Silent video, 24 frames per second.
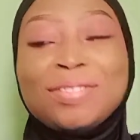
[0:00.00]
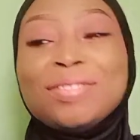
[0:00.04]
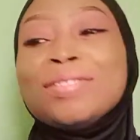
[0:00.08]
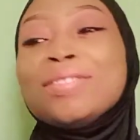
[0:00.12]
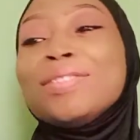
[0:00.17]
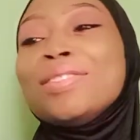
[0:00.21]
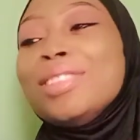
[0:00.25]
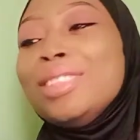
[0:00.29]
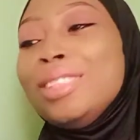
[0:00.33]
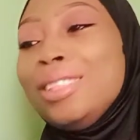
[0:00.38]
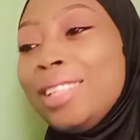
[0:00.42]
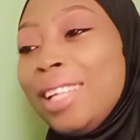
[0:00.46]

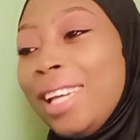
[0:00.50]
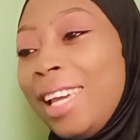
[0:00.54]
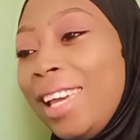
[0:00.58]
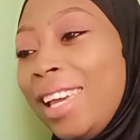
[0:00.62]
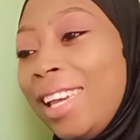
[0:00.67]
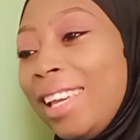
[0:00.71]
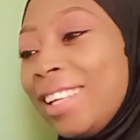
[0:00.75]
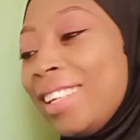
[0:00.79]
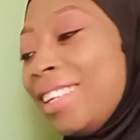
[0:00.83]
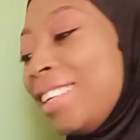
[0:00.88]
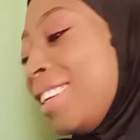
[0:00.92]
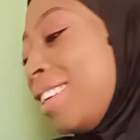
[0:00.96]
Okay.
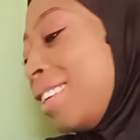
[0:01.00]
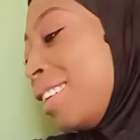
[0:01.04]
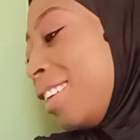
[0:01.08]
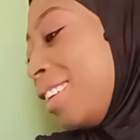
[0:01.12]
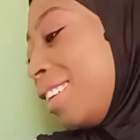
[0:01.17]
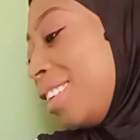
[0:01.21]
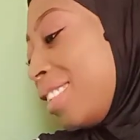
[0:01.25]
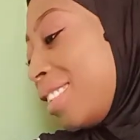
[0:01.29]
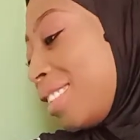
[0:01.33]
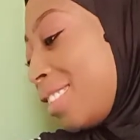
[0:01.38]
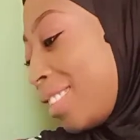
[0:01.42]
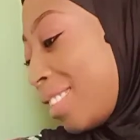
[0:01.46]

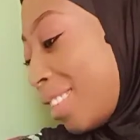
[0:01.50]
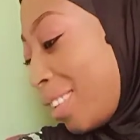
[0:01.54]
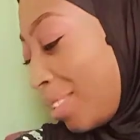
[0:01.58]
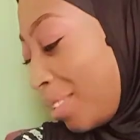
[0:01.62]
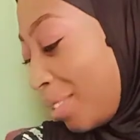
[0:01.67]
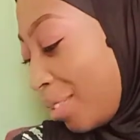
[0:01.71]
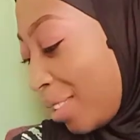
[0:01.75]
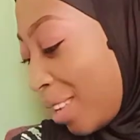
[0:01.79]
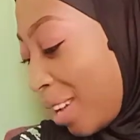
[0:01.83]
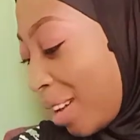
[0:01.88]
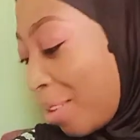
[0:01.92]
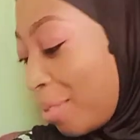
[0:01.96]
Settle
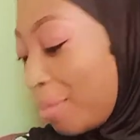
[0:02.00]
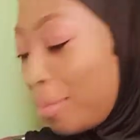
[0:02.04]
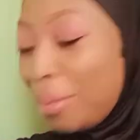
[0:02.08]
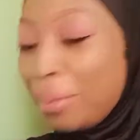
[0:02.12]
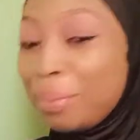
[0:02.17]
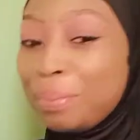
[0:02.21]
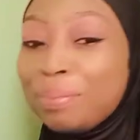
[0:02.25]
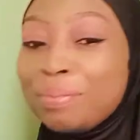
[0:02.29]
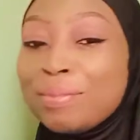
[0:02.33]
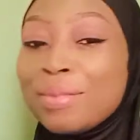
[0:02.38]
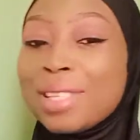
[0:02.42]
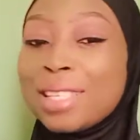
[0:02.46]
down.
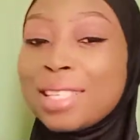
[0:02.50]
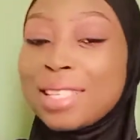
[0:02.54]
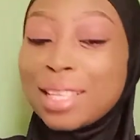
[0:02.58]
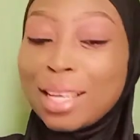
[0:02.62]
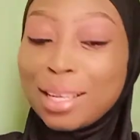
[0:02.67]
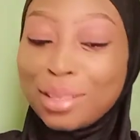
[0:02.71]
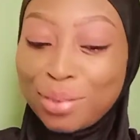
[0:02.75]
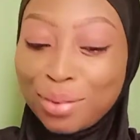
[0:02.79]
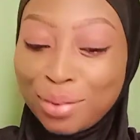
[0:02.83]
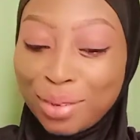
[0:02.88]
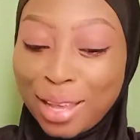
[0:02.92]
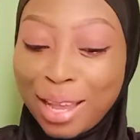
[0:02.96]

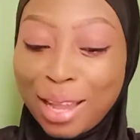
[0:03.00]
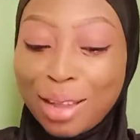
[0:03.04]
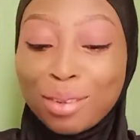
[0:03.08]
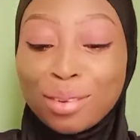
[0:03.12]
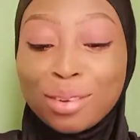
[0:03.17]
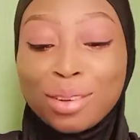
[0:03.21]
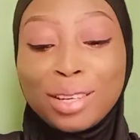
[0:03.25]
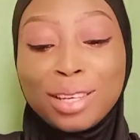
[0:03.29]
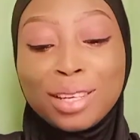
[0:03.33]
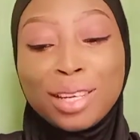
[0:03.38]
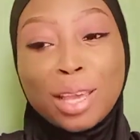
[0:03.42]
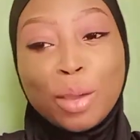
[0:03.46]
Settle down.
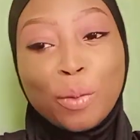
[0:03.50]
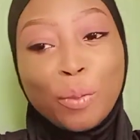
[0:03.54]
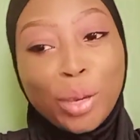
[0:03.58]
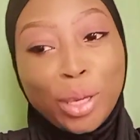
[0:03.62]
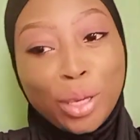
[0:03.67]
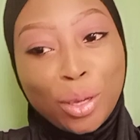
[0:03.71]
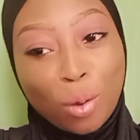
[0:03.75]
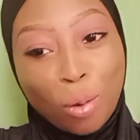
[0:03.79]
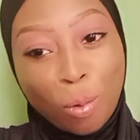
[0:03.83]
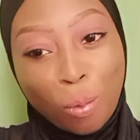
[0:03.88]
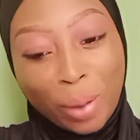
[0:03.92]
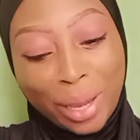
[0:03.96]
Then we
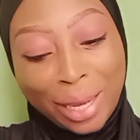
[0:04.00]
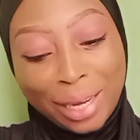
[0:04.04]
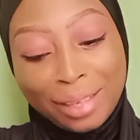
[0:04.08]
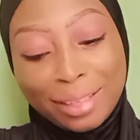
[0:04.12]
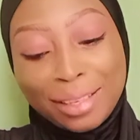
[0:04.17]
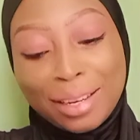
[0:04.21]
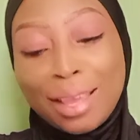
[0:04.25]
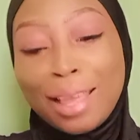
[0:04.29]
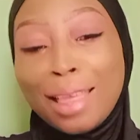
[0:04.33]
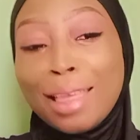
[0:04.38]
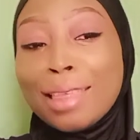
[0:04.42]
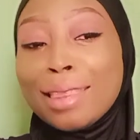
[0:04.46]
go in.
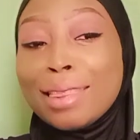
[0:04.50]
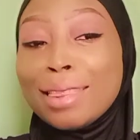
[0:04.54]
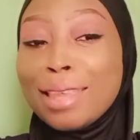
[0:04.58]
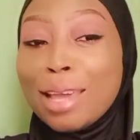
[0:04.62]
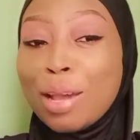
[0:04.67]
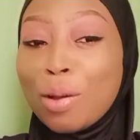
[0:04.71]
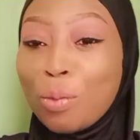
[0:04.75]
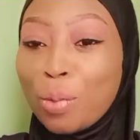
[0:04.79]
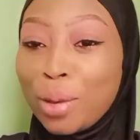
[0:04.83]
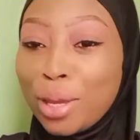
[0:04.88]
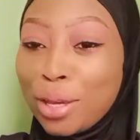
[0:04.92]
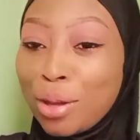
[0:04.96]

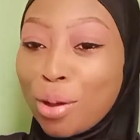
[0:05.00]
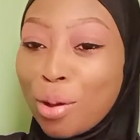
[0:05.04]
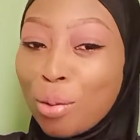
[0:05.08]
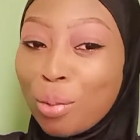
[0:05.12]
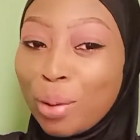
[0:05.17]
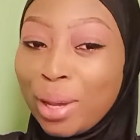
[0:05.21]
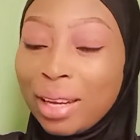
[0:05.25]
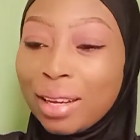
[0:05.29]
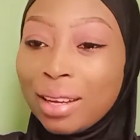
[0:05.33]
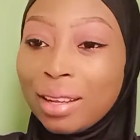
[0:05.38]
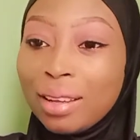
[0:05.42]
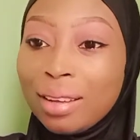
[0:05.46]
Then we go
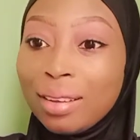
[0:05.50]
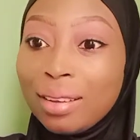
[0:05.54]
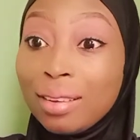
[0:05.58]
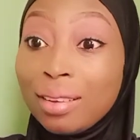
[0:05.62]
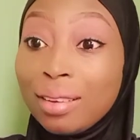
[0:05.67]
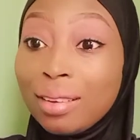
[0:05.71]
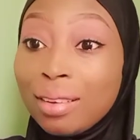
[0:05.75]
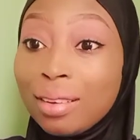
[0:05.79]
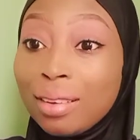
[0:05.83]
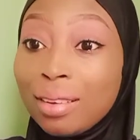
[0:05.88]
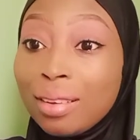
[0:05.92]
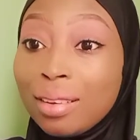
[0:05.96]
in.
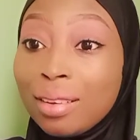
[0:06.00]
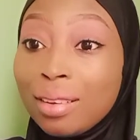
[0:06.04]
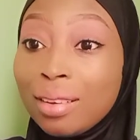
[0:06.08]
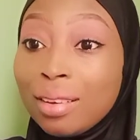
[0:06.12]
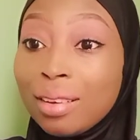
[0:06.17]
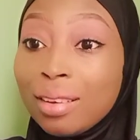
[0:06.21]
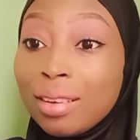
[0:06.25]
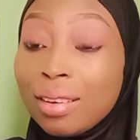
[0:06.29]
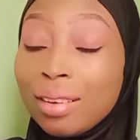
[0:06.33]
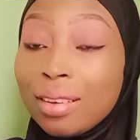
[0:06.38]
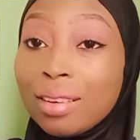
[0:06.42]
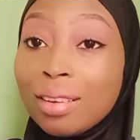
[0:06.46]

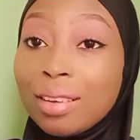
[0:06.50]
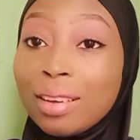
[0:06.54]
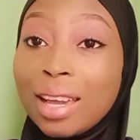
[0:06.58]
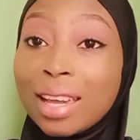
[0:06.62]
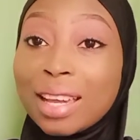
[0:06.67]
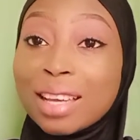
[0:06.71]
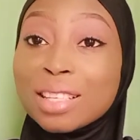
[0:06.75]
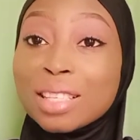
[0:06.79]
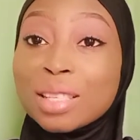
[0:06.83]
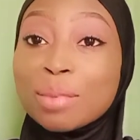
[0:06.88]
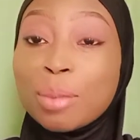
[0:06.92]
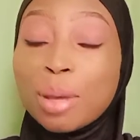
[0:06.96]

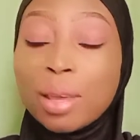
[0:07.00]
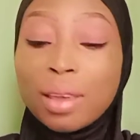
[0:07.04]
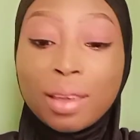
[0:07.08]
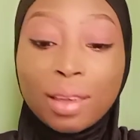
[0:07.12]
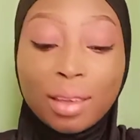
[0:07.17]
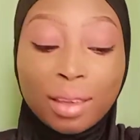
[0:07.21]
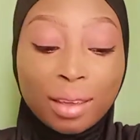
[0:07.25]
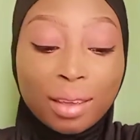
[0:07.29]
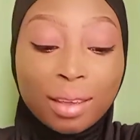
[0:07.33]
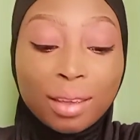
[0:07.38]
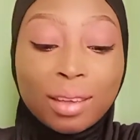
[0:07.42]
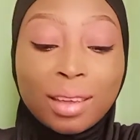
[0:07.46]

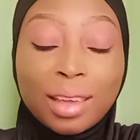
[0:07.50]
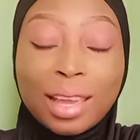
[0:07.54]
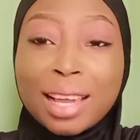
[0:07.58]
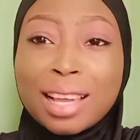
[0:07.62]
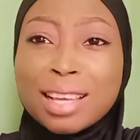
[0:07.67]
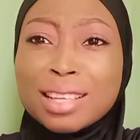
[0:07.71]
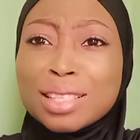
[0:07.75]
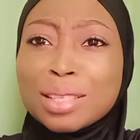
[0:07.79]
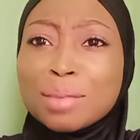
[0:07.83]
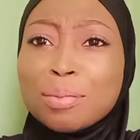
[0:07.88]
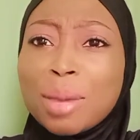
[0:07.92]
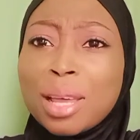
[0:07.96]
I can
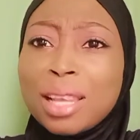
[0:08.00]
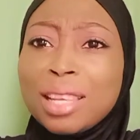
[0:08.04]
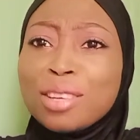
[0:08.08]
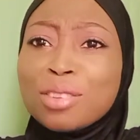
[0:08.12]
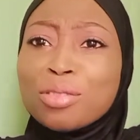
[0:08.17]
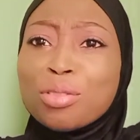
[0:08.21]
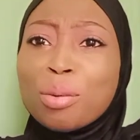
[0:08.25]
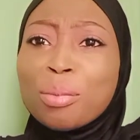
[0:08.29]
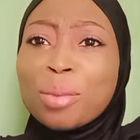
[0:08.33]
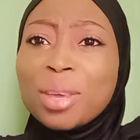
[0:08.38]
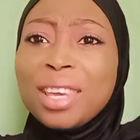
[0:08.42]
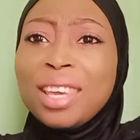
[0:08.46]
smell it
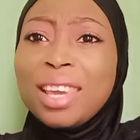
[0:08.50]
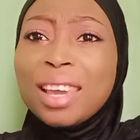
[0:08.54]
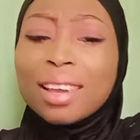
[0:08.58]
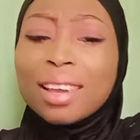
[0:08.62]
from here.